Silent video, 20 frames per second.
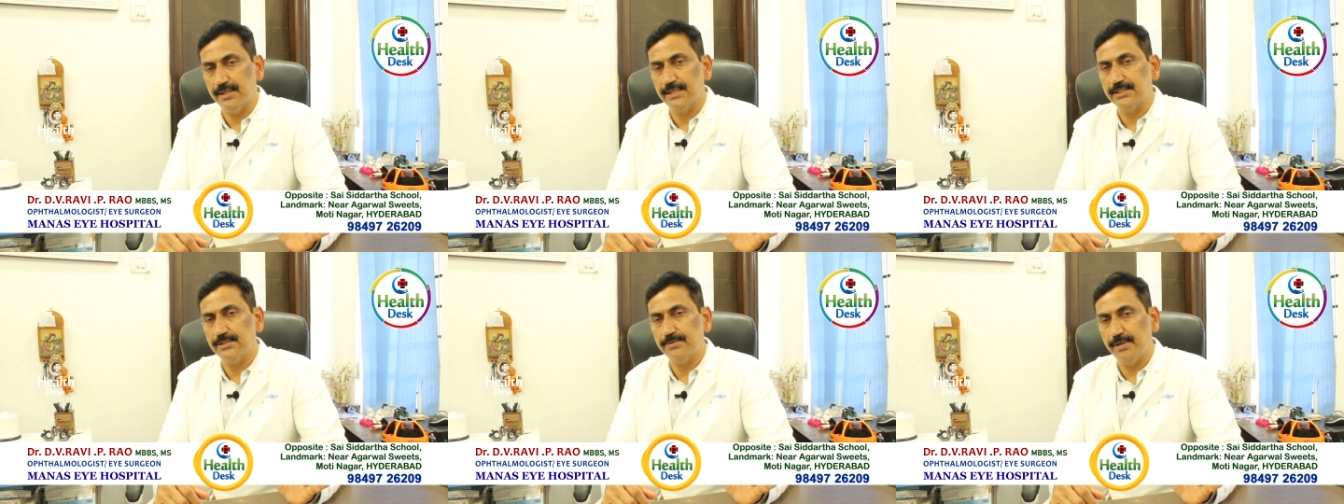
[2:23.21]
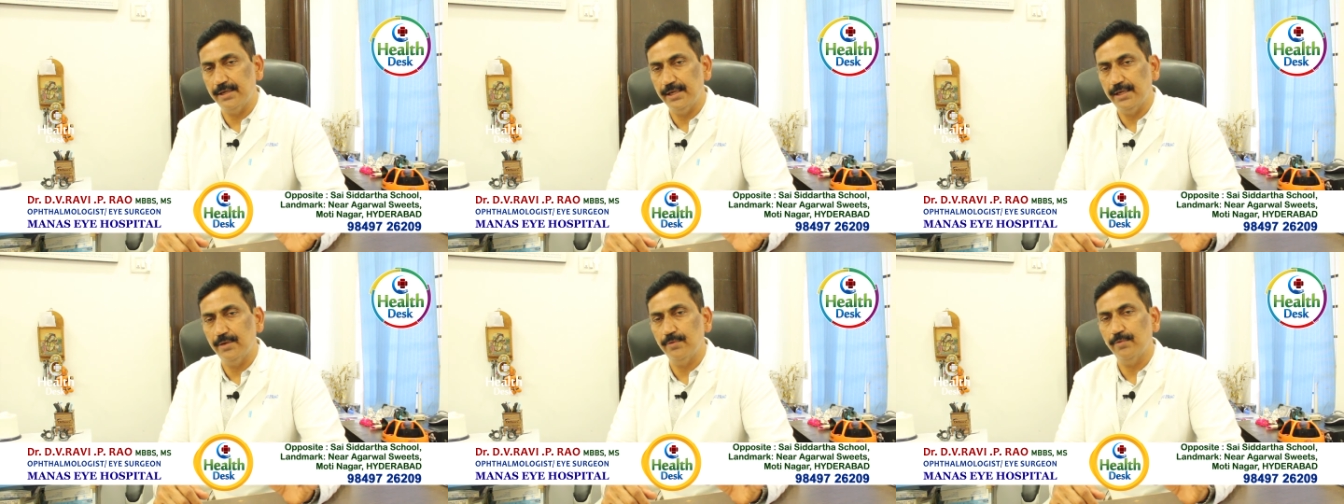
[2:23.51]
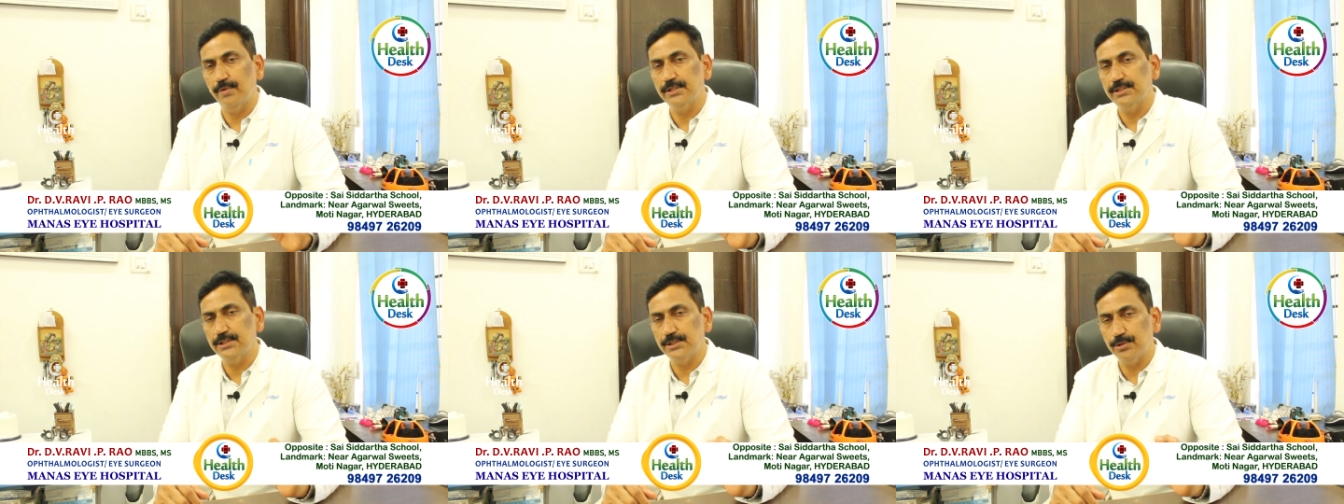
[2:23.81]
That's why
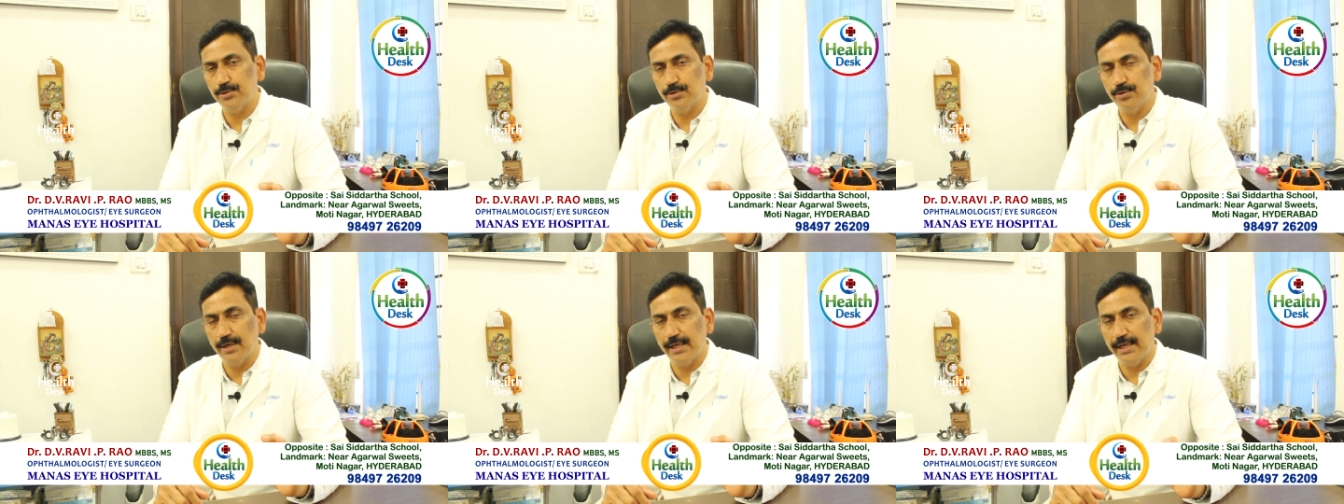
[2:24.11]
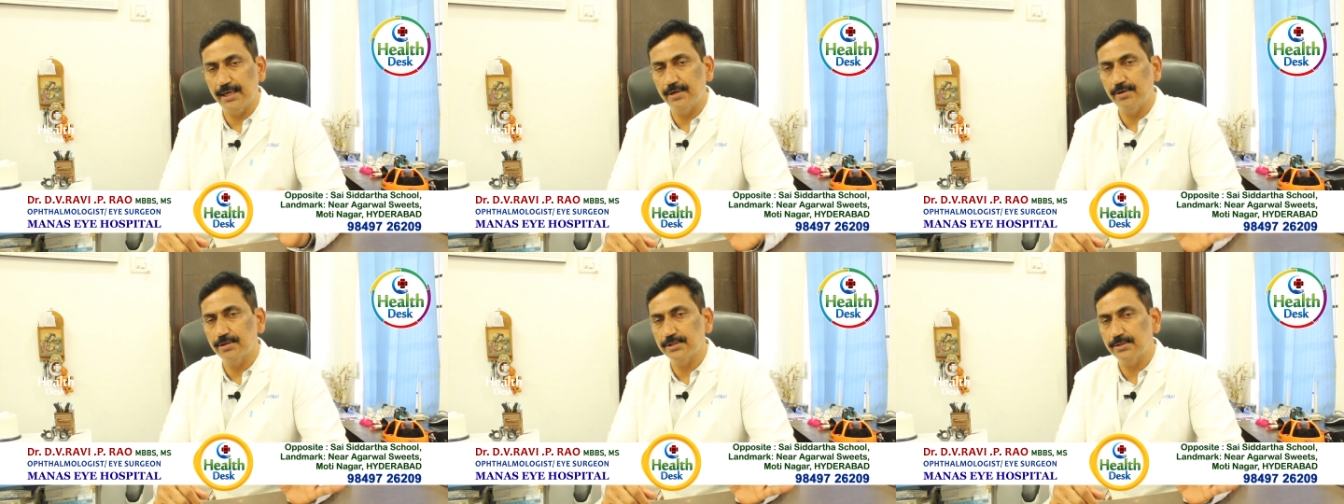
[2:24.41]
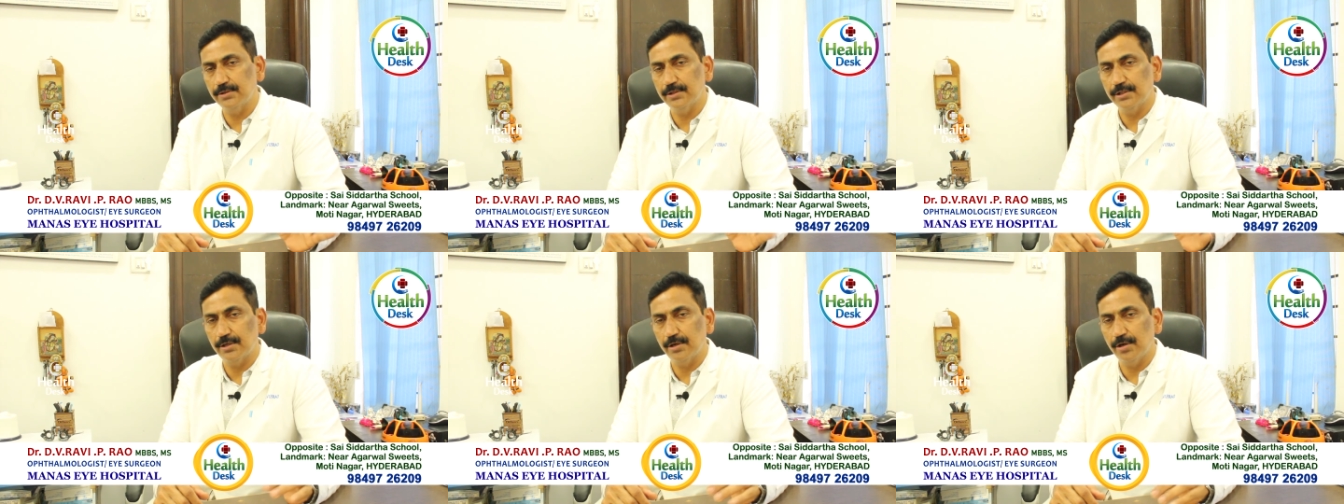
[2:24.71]
once you
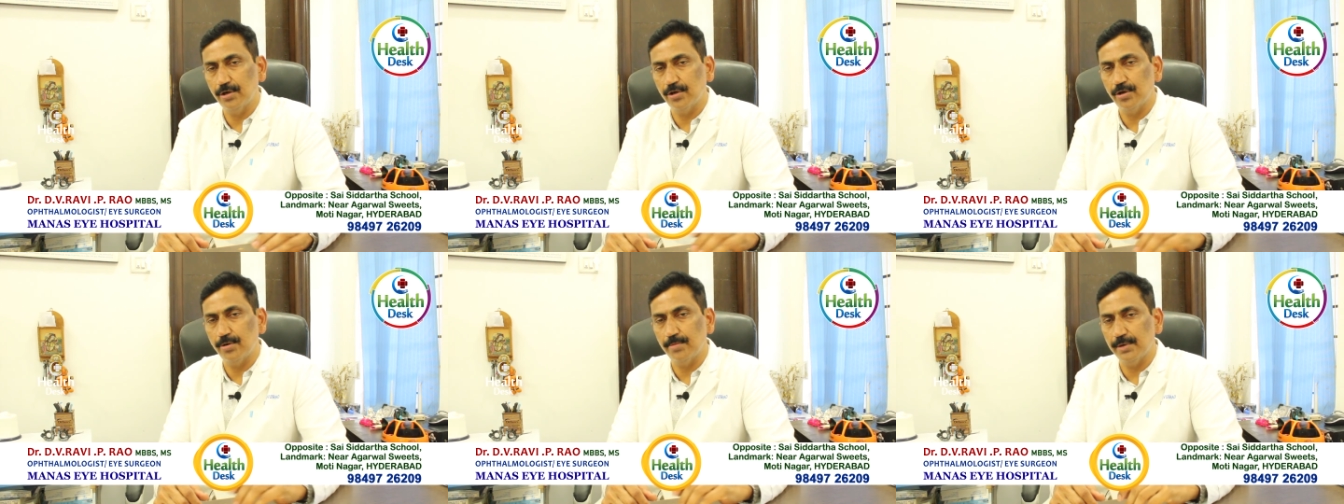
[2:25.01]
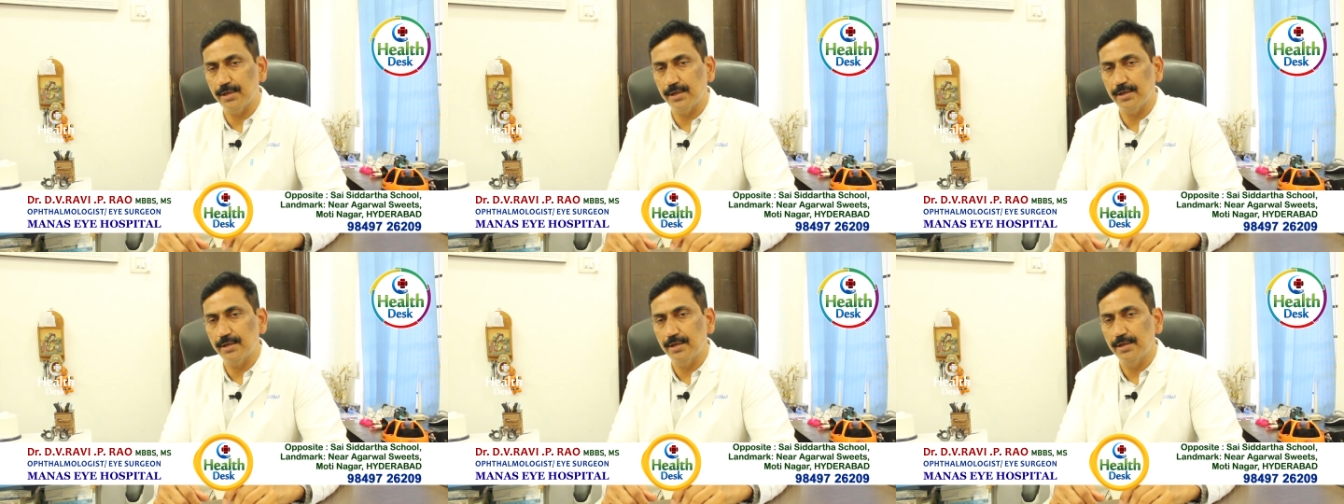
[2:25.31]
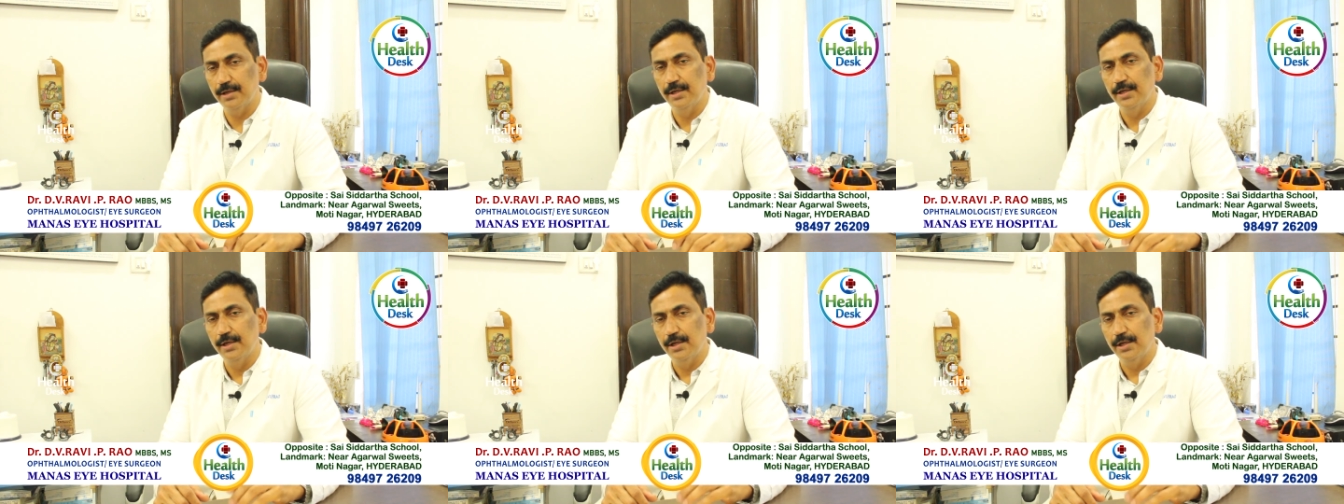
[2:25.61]
diagnosed with glaucoma,